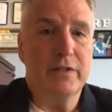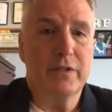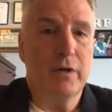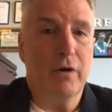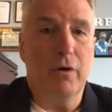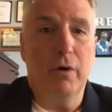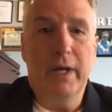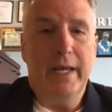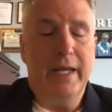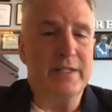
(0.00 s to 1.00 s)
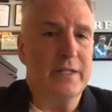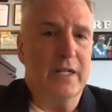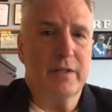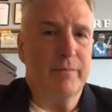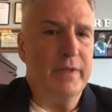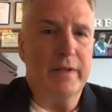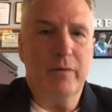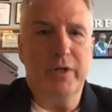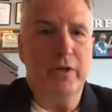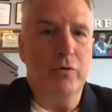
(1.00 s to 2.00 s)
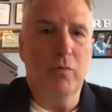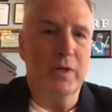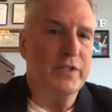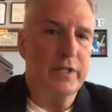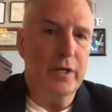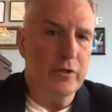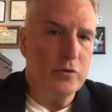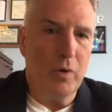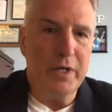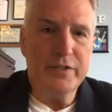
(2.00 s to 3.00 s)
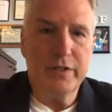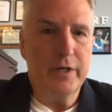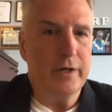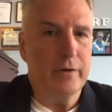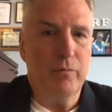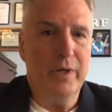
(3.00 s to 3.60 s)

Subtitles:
So it's not something that we do once a year, twice a year.